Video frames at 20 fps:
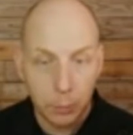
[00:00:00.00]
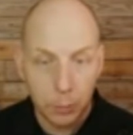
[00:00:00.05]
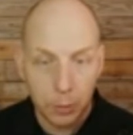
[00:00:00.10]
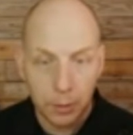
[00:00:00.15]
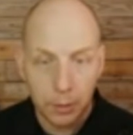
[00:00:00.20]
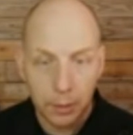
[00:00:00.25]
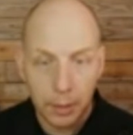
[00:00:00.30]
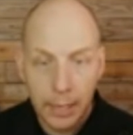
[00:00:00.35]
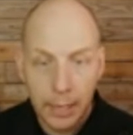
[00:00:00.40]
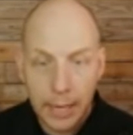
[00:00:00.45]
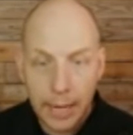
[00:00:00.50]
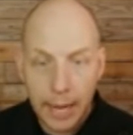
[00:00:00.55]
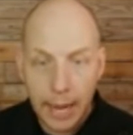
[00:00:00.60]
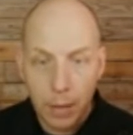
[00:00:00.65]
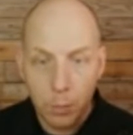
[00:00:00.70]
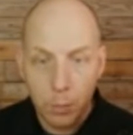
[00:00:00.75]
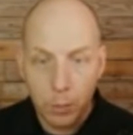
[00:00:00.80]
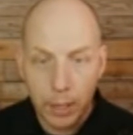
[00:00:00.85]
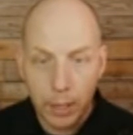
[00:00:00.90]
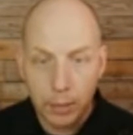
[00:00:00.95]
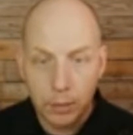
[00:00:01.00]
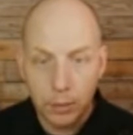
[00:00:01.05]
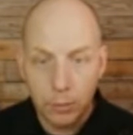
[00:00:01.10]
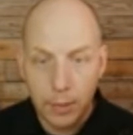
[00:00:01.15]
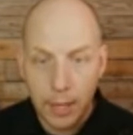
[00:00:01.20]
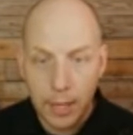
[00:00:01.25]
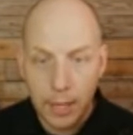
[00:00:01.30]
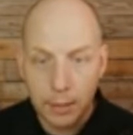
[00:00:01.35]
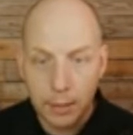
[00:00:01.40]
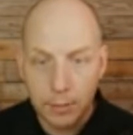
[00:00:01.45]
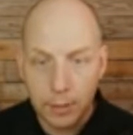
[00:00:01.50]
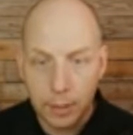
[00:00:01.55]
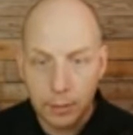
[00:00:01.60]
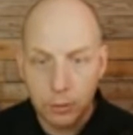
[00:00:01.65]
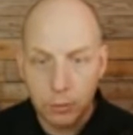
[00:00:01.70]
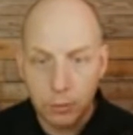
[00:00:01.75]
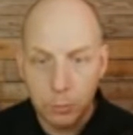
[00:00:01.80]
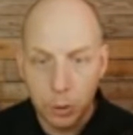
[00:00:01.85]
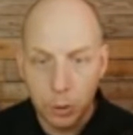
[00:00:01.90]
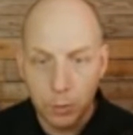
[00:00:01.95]
word. And what I do then is I
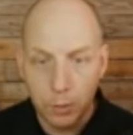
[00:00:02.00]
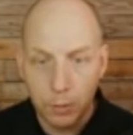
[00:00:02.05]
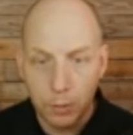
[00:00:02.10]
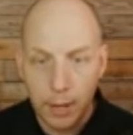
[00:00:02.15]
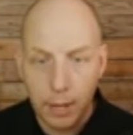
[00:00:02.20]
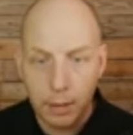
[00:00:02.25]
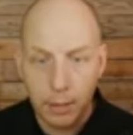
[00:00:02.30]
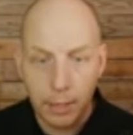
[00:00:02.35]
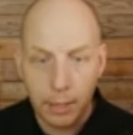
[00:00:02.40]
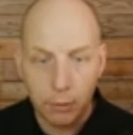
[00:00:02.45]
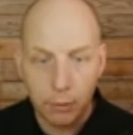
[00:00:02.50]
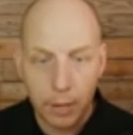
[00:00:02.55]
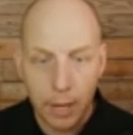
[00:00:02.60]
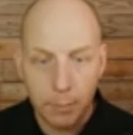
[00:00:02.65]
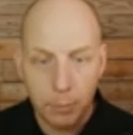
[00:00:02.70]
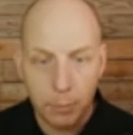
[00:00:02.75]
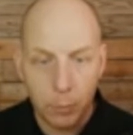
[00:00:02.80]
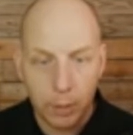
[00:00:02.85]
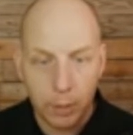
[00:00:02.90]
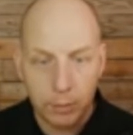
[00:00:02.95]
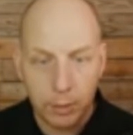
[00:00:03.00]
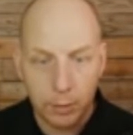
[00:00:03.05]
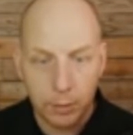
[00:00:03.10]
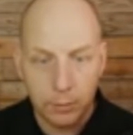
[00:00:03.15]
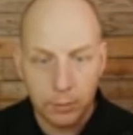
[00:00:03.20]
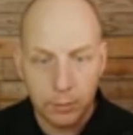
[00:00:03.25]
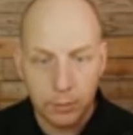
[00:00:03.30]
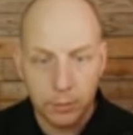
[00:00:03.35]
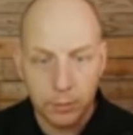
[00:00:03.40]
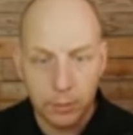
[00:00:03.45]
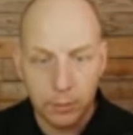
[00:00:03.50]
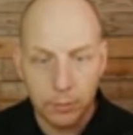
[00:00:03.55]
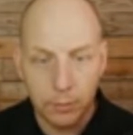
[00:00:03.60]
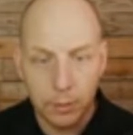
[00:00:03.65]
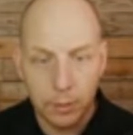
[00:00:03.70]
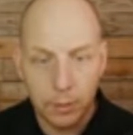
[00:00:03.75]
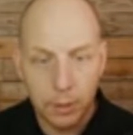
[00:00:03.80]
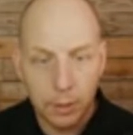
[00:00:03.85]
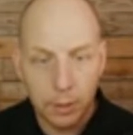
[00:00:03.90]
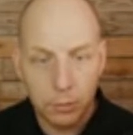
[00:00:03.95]
just move it around. Watch how easy this is.
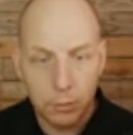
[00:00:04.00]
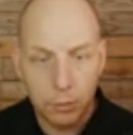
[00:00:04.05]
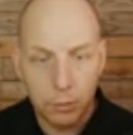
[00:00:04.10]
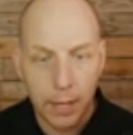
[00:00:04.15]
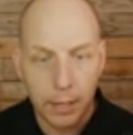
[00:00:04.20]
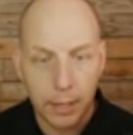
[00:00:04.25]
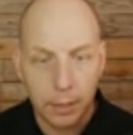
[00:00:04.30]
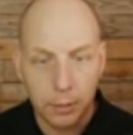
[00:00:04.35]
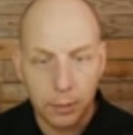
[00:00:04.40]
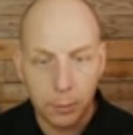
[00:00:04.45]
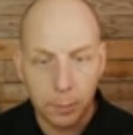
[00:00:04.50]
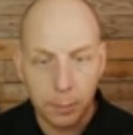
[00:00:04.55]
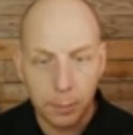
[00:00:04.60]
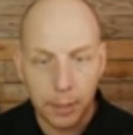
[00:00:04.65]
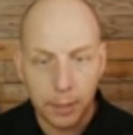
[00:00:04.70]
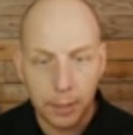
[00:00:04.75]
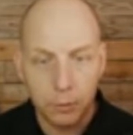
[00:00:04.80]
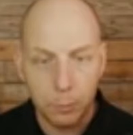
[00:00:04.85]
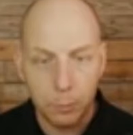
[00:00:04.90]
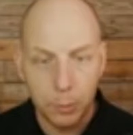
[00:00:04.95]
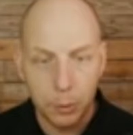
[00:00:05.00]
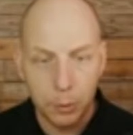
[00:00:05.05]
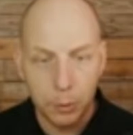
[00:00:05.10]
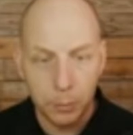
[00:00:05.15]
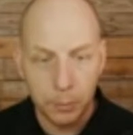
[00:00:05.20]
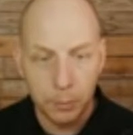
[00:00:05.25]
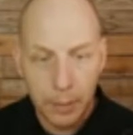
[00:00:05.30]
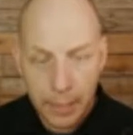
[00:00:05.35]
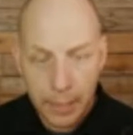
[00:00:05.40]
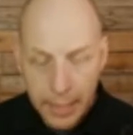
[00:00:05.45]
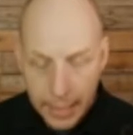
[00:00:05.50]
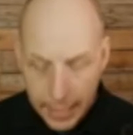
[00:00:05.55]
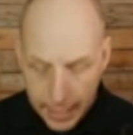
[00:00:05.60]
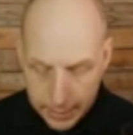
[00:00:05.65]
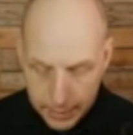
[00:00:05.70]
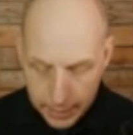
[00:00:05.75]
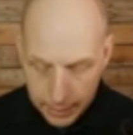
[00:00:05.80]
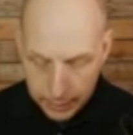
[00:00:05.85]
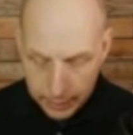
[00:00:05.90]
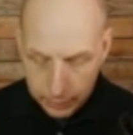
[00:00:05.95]
Drag it under players, boom.
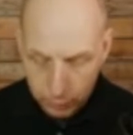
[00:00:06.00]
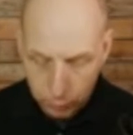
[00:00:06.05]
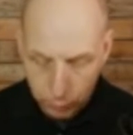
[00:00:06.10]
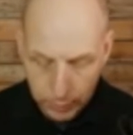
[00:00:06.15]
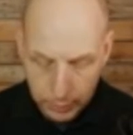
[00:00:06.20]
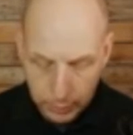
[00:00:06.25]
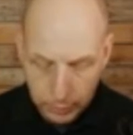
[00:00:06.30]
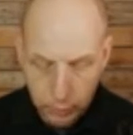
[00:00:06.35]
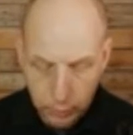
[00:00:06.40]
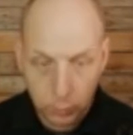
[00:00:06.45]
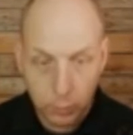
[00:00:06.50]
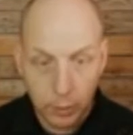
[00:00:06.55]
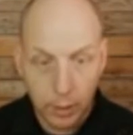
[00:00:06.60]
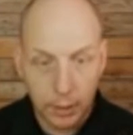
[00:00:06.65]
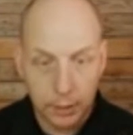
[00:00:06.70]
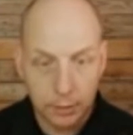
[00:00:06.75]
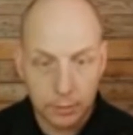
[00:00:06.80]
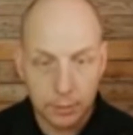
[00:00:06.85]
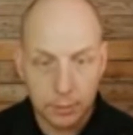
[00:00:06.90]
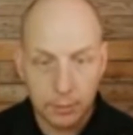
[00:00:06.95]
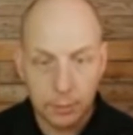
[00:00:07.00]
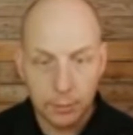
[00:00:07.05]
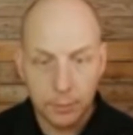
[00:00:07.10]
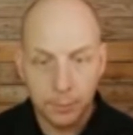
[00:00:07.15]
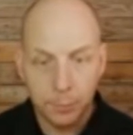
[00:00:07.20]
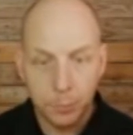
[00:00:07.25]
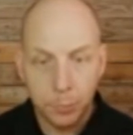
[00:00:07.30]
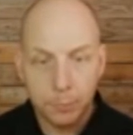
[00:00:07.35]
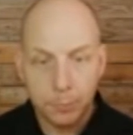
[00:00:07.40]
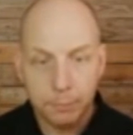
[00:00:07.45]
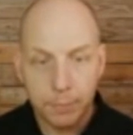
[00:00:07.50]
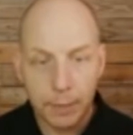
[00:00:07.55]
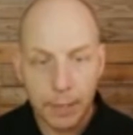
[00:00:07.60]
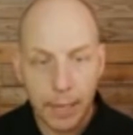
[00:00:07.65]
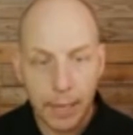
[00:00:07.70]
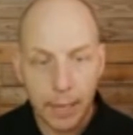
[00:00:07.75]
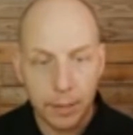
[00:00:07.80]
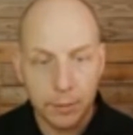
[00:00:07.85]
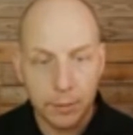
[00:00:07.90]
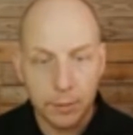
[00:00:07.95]
And then I can write unite.
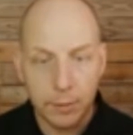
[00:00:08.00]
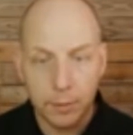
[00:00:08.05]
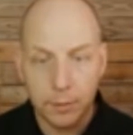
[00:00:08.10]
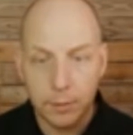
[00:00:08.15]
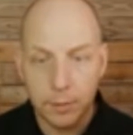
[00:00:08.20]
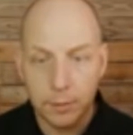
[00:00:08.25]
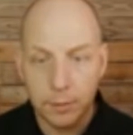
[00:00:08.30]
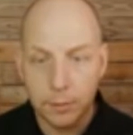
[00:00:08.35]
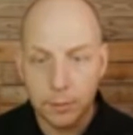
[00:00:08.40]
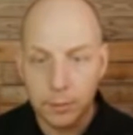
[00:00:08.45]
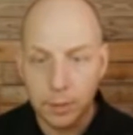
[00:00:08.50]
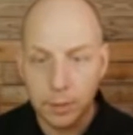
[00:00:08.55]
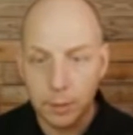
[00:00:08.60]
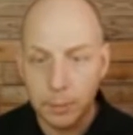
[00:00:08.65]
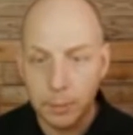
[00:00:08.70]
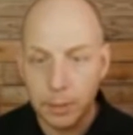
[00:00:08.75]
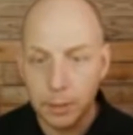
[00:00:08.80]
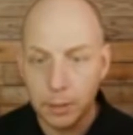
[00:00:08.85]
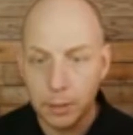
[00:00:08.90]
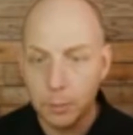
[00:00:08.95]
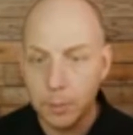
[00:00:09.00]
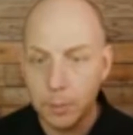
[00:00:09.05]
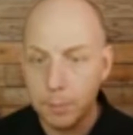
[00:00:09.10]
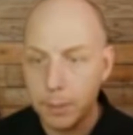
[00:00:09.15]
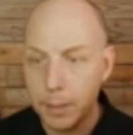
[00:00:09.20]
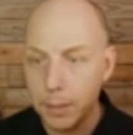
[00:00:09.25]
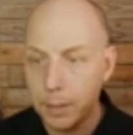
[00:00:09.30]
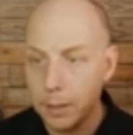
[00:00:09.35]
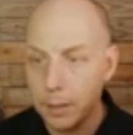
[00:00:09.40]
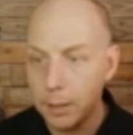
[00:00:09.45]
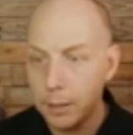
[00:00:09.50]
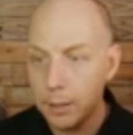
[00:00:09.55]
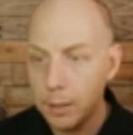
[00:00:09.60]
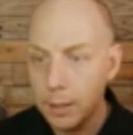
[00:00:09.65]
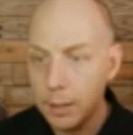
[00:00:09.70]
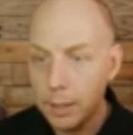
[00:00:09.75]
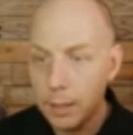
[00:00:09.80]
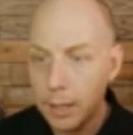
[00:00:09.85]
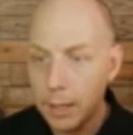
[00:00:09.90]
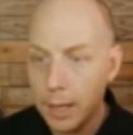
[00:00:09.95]
And since this is going to be a little bit bigger,
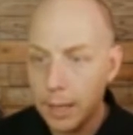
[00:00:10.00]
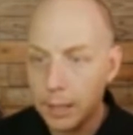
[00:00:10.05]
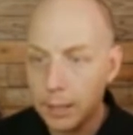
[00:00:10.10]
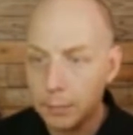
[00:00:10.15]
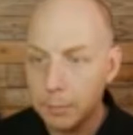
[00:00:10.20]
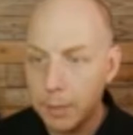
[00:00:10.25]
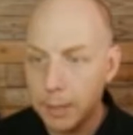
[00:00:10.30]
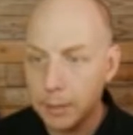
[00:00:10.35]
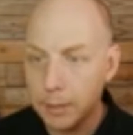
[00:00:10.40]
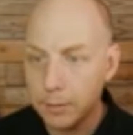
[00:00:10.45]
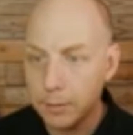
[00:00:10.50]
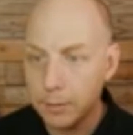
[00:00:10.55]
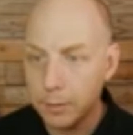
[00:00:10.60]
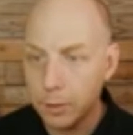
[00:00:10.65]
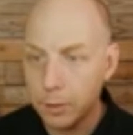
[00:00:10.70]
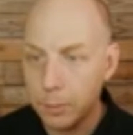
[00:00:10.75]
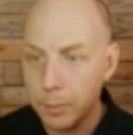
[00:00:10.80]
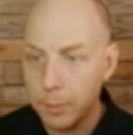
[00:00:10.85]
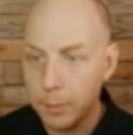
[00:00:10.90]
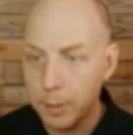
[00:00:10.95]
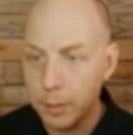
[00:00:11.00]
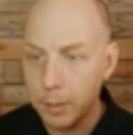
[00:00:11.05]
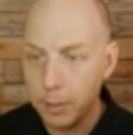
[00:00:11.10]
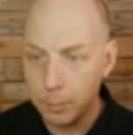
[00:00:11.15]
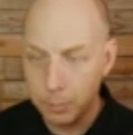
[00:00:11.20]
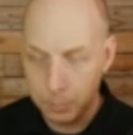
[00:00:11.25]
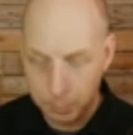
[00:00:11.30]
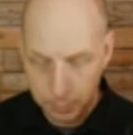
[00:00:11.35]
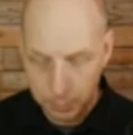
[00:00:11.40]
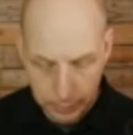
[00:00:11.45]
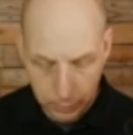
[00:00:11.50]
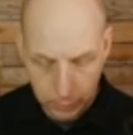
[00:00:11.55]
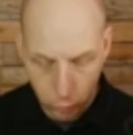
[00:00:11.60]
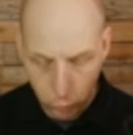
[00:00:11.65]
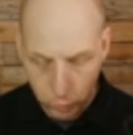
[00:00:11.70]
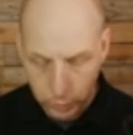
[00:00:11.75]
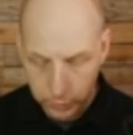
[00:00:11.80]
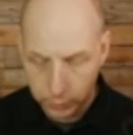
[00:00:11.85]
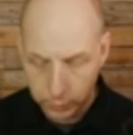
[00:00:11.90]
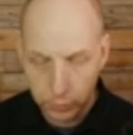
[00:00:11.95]
I can make this a little bit bigger. I'm going to make it
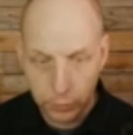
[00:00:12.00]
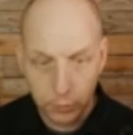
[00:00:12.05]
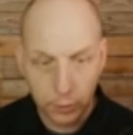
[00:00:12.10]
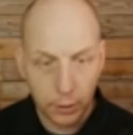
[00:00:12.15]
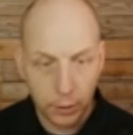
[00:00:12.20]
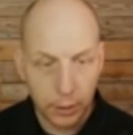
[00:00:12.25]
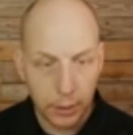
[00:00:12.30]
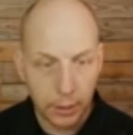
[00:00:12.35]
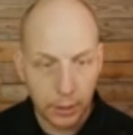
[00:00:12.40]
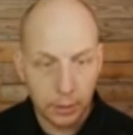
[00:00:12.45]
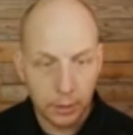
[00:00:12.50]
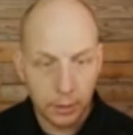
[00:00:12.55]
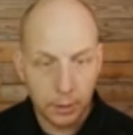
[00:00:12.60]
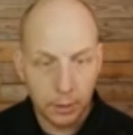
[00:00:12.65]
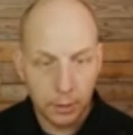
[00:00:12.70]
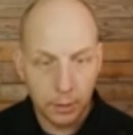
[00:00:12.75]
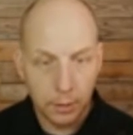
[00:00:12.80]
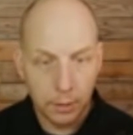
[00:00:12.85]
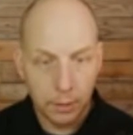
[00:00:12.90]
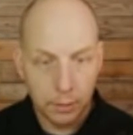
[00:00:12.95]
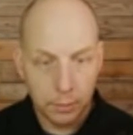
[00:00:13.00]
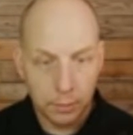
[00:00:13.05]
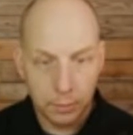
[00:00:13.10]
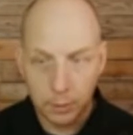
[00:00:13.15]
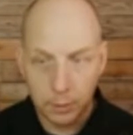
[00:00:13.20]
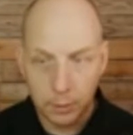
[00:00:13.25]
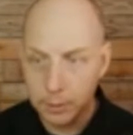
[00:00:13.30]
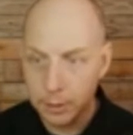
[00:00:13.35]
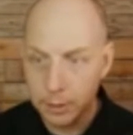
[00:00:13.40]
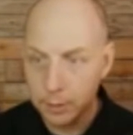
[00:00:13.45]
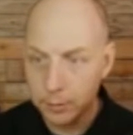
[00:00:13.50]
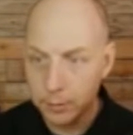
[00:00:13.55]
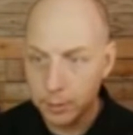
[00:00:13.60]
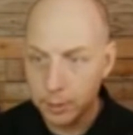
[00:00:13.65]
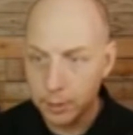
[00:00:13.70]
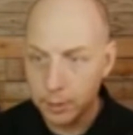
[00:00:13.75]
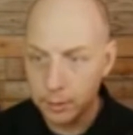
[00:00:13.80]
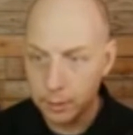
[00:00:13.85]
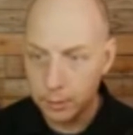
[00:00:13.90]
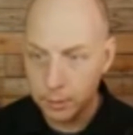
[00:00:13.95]
130. See what that's
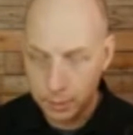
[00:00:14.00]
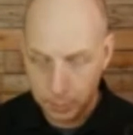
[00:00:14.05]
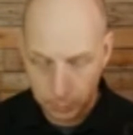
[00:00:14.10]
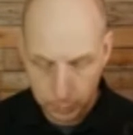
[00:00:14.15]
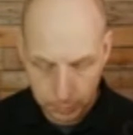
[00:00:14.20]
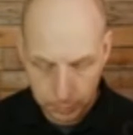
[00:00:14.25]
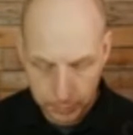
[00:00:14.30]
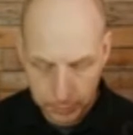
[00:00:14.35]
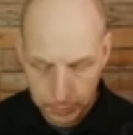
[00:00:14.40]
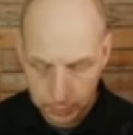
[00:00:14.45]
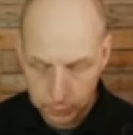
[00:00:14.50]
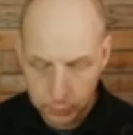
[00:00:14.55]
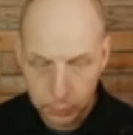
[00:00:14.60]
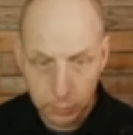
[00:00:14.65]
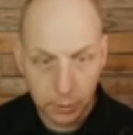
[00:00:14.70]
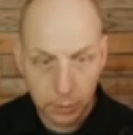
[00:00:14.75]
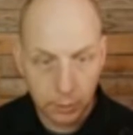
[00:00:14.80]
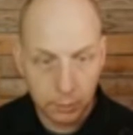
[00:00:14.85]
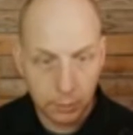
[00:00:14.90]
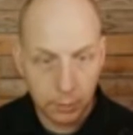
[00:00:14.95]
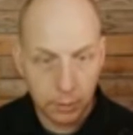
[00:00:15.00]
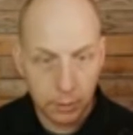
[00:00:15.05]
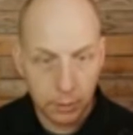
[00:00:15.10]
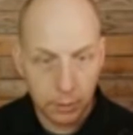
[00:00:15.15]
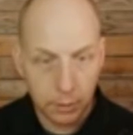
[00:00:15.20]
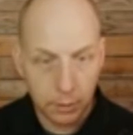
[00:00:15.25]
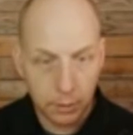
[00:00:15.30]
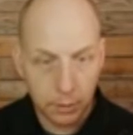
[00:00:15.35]
like. No, I'm going to make it 200.